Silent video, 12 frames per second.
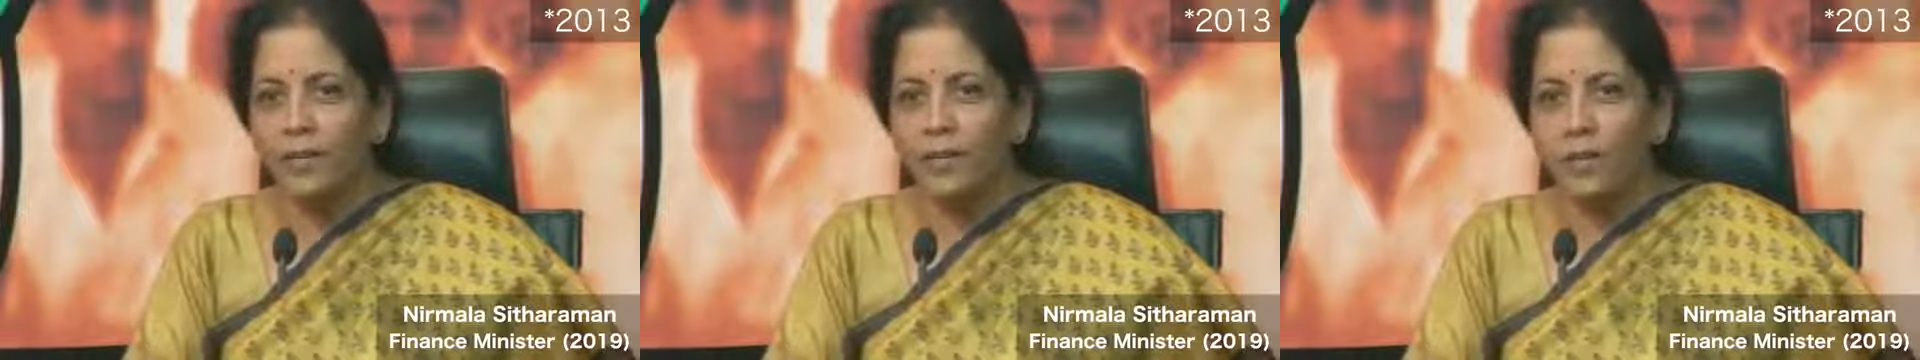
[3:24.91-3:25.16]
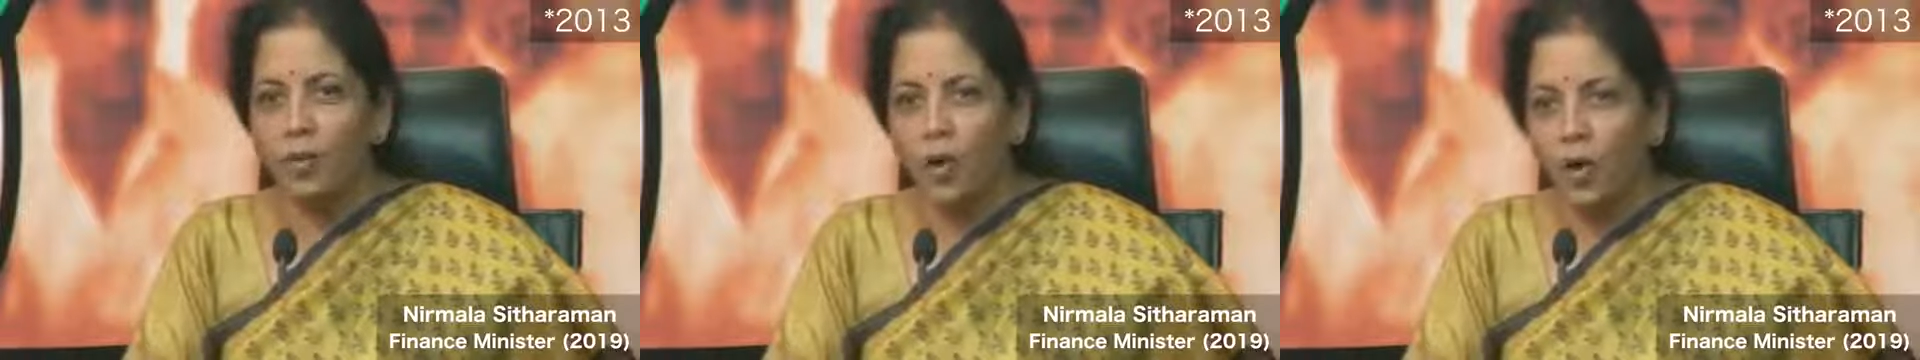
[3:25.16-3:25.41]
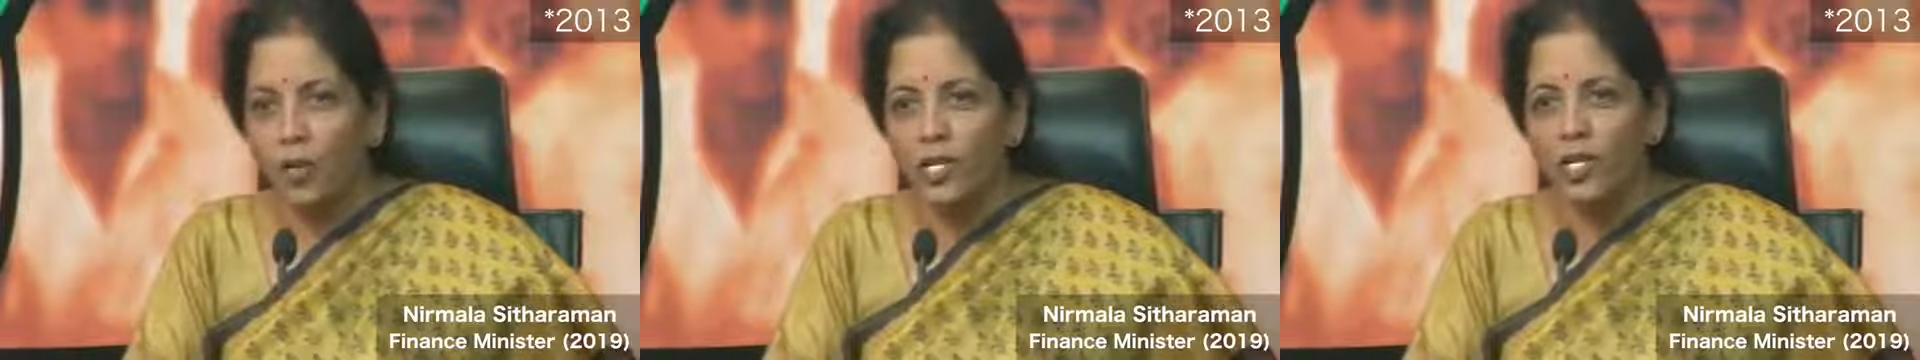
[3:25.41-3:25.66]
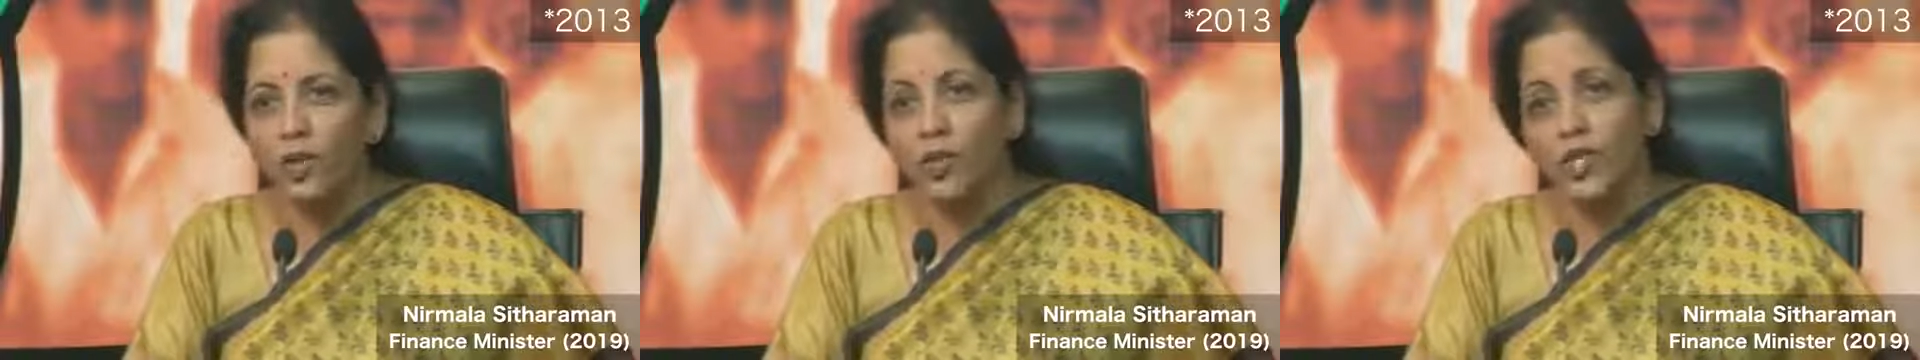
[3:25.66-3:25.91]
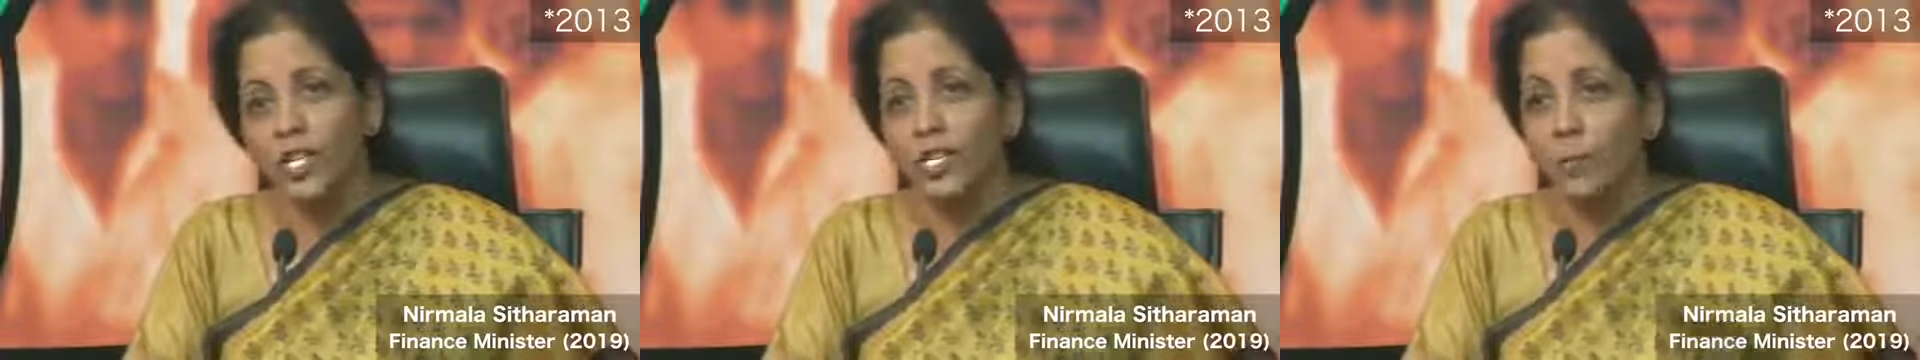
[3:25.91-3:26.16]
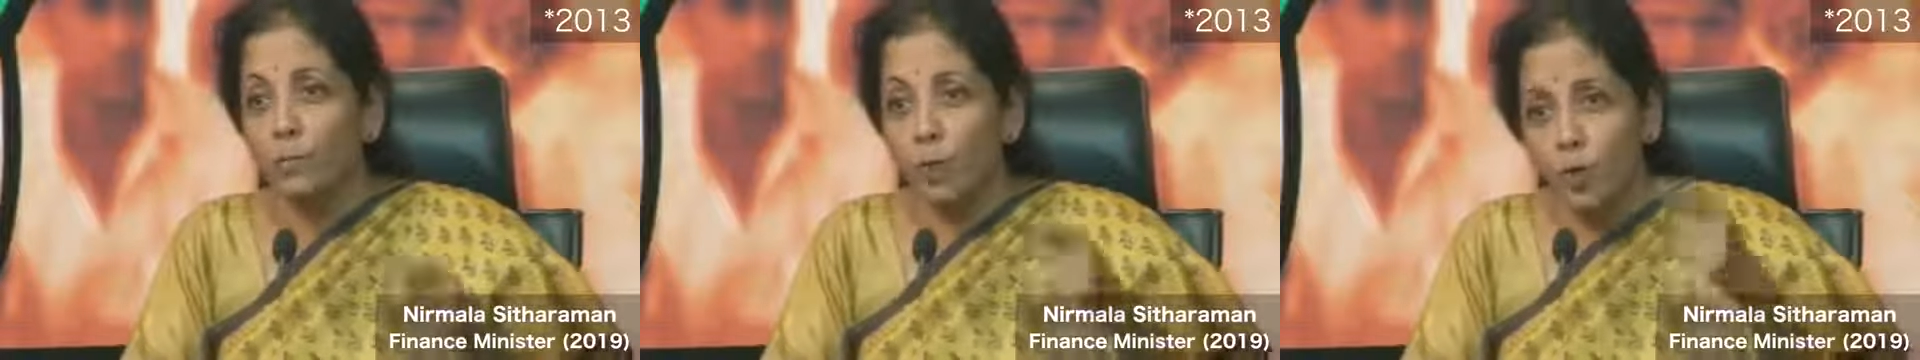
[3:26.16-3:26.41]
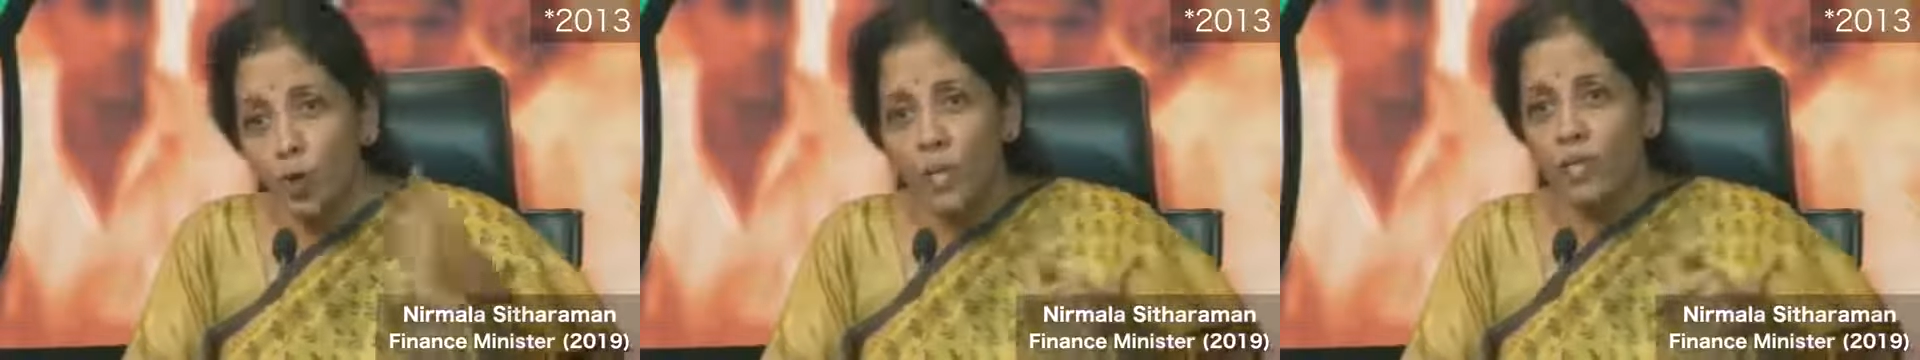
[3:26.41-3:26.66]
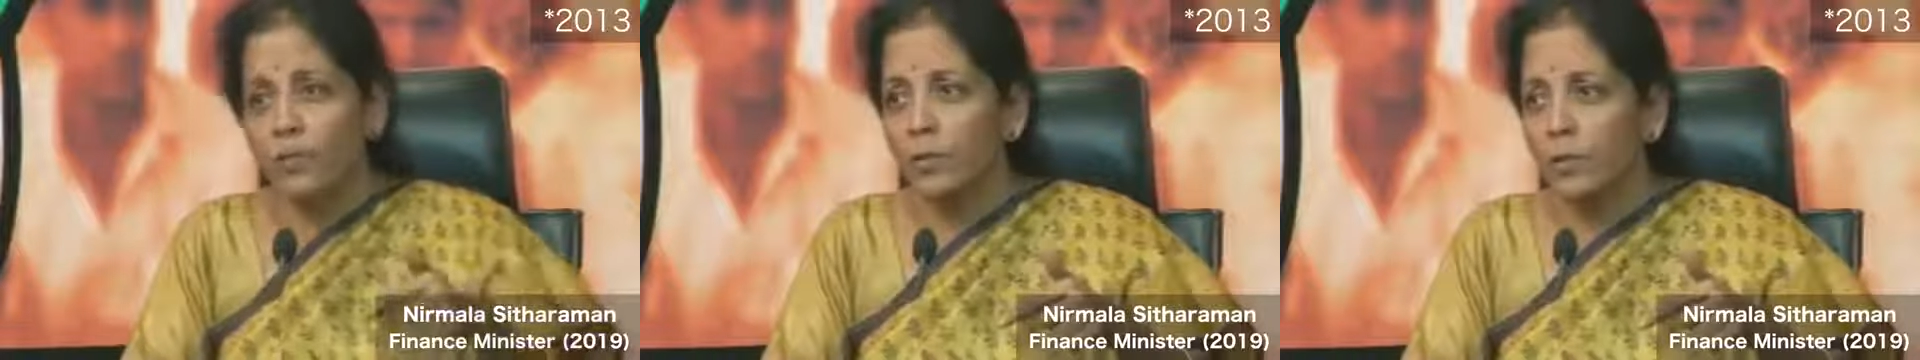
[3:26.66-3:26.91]
the Congress should set a
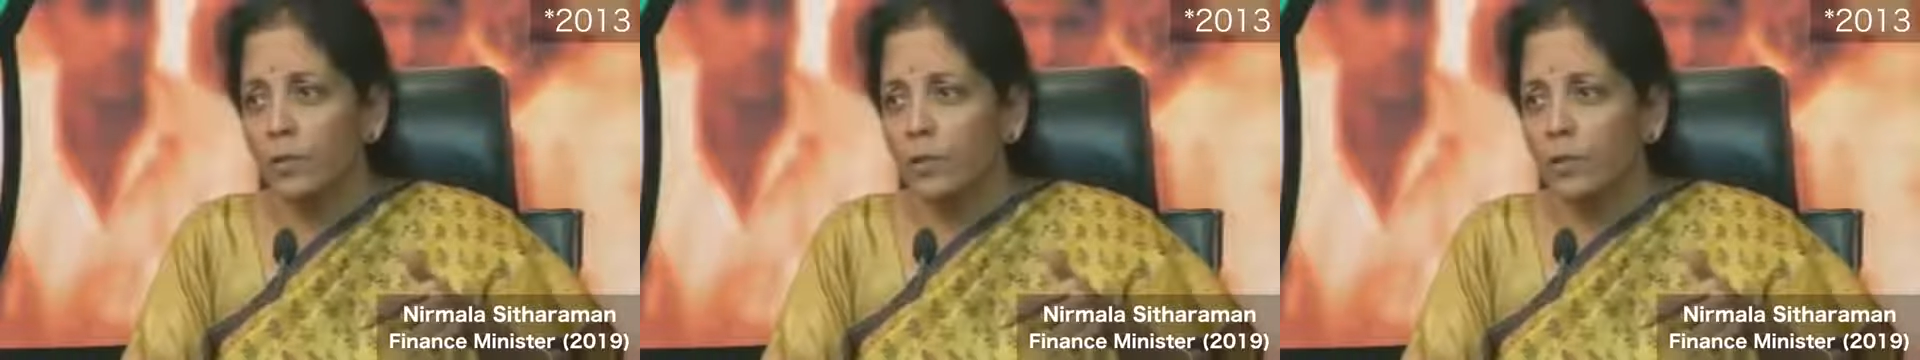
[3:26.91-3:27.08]
muhurat